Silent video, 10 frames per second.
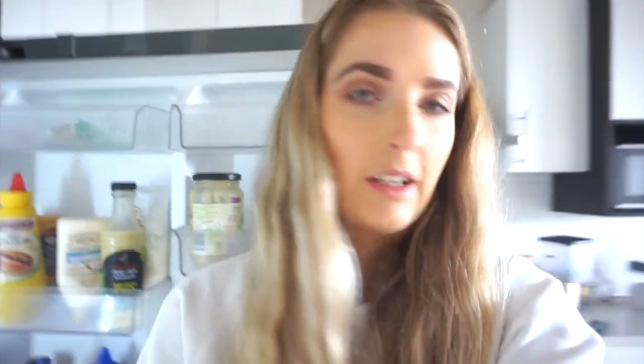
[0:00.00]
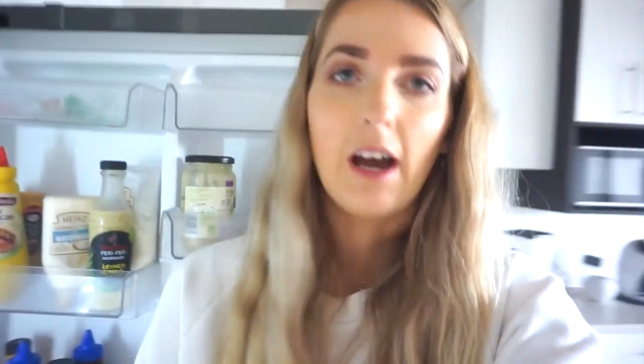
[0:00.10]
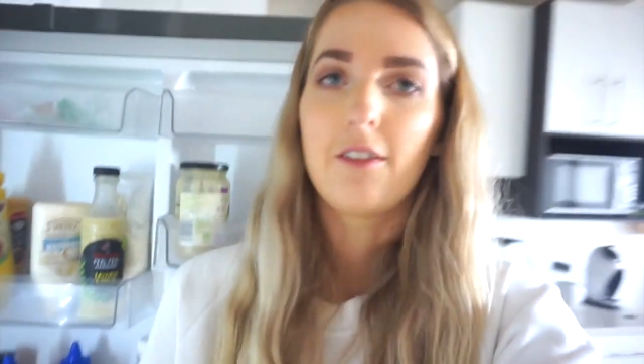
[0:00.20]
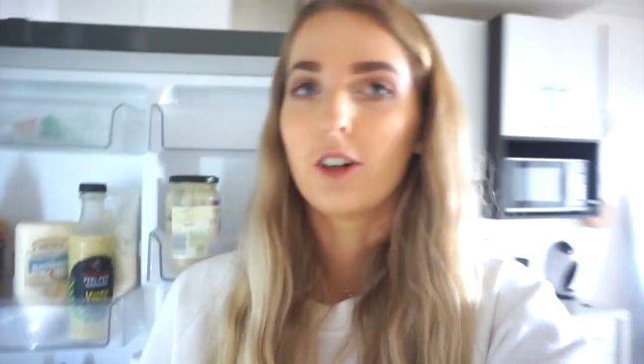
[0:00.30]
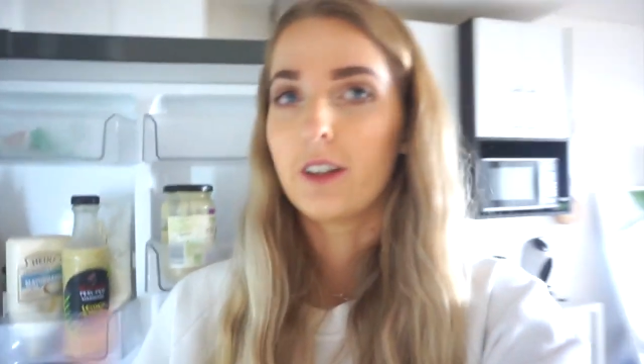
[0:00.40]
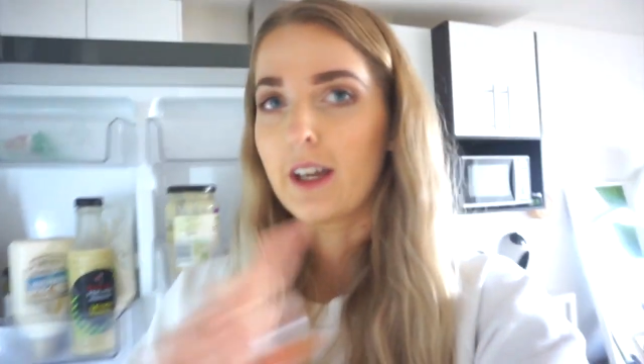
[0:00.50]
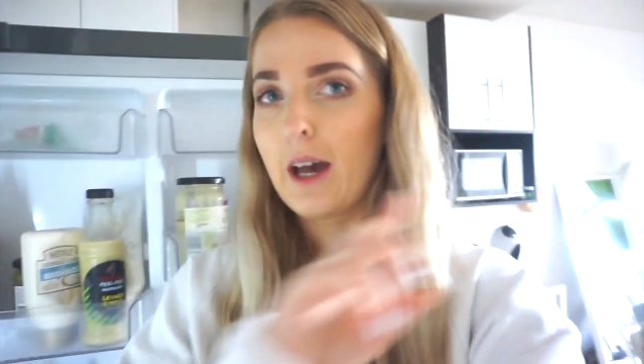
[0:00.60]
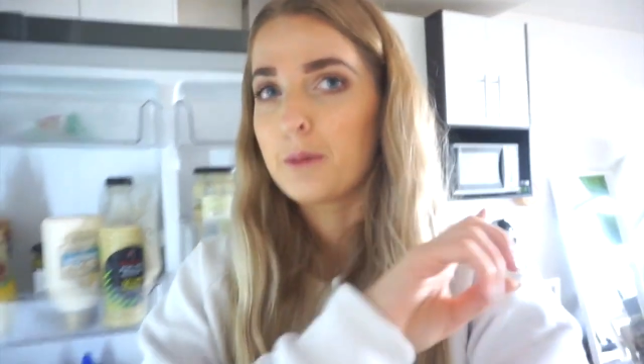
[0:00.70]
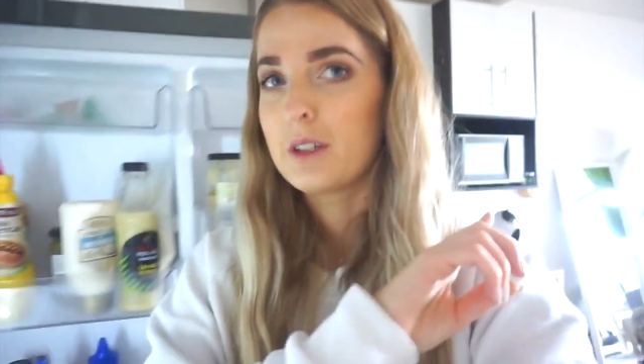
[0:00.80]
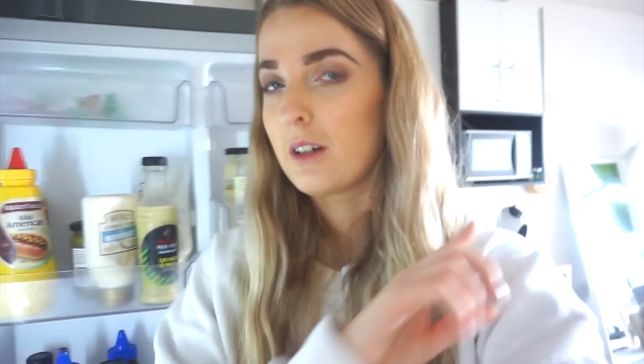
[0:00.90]
I've got the
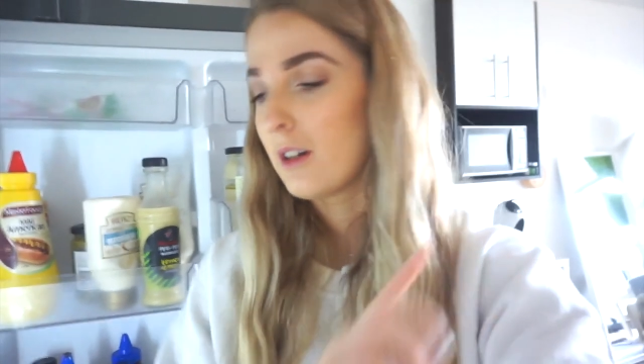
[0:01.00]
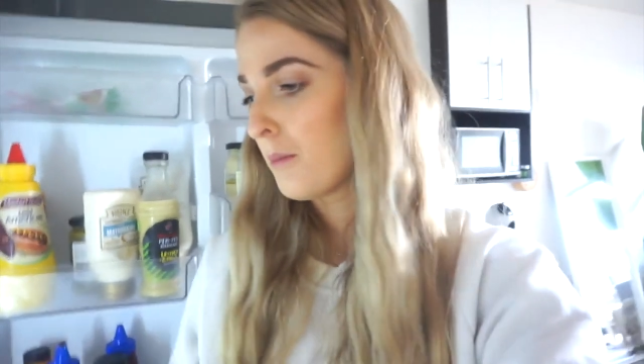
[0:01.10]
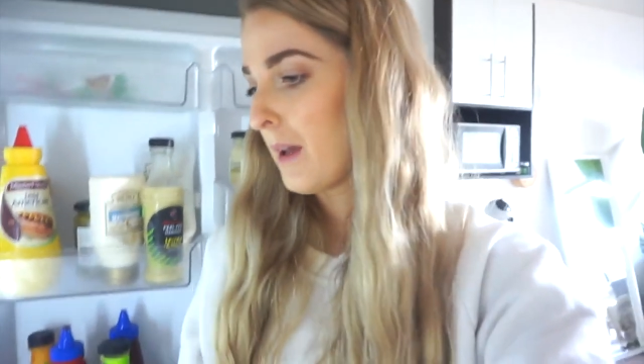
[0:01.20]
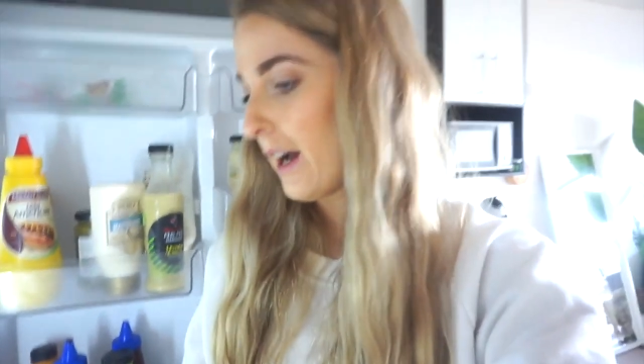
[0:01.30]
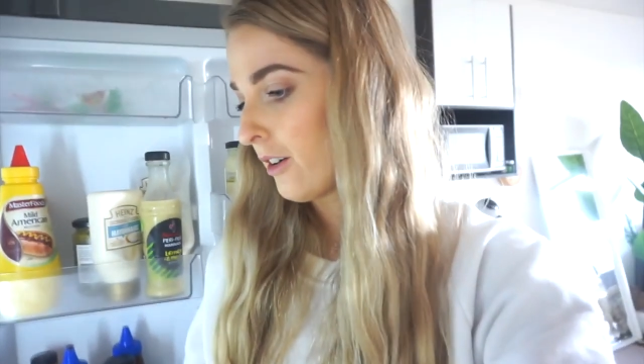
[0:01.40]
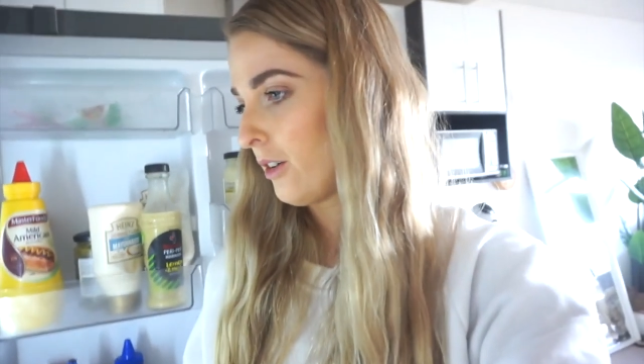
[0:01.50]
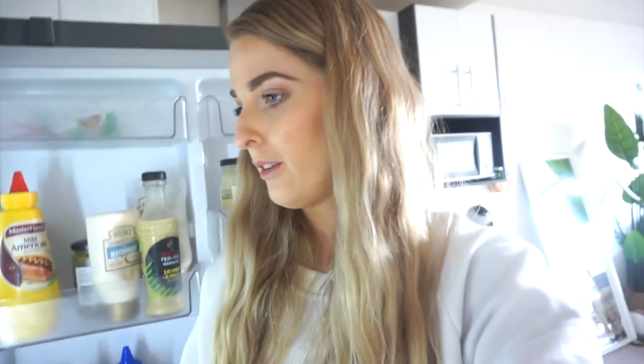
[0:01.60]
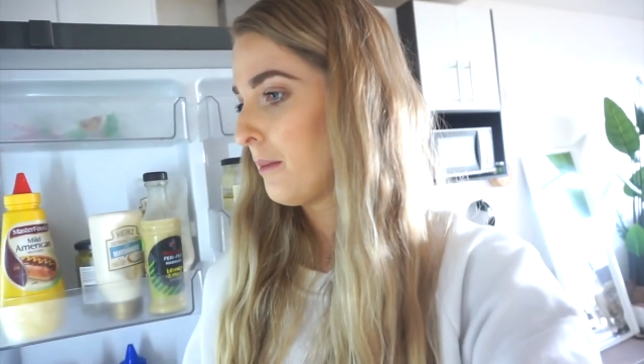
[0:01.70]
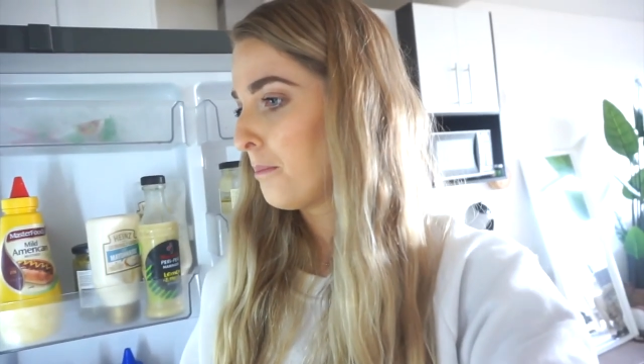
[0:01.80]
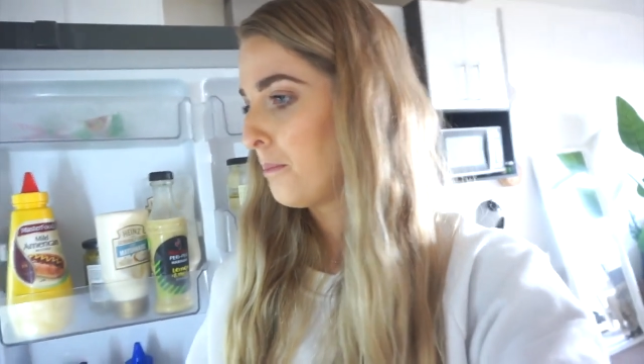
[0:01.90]
capsicum out
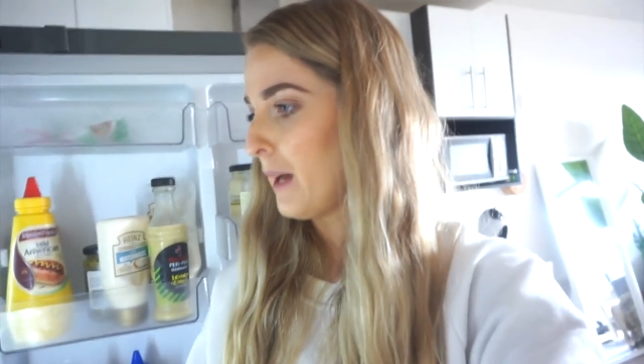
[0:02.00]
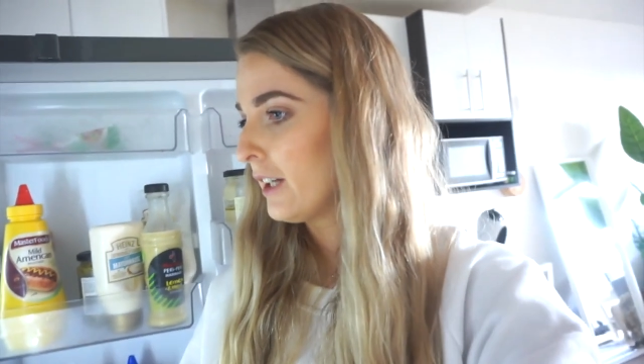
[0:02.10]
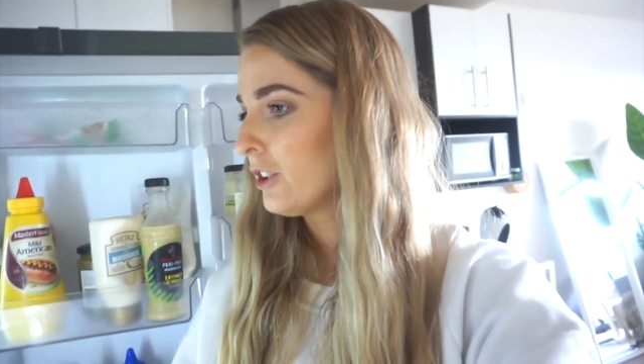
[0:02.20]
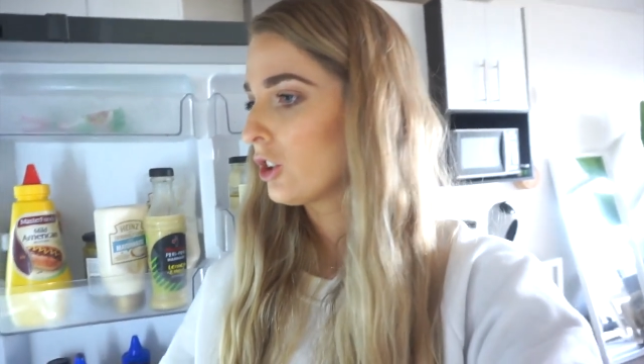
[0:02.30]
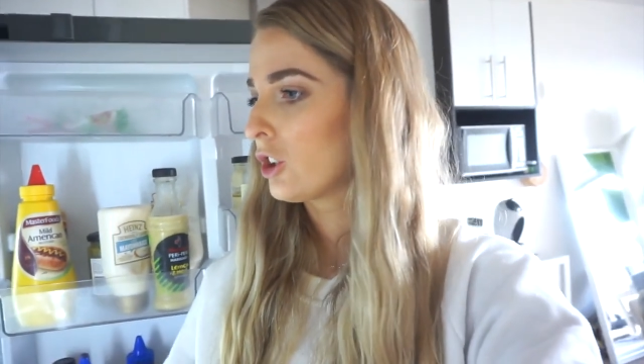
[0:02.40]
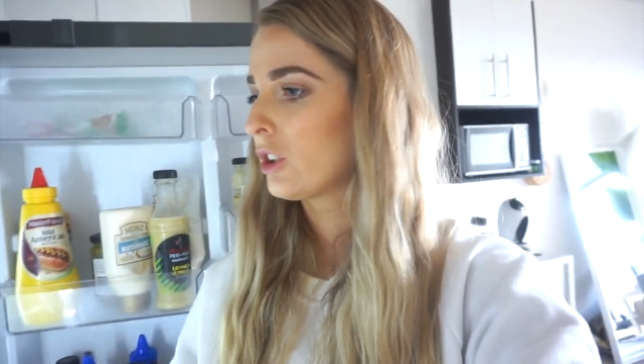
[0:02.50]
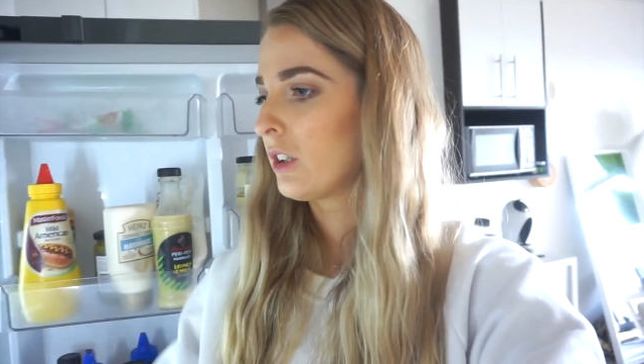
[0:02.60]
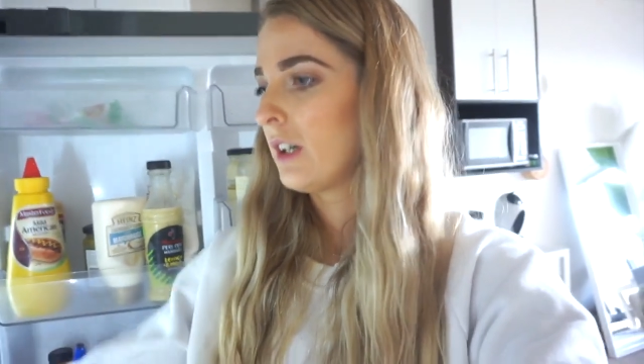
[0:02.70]
on the bench.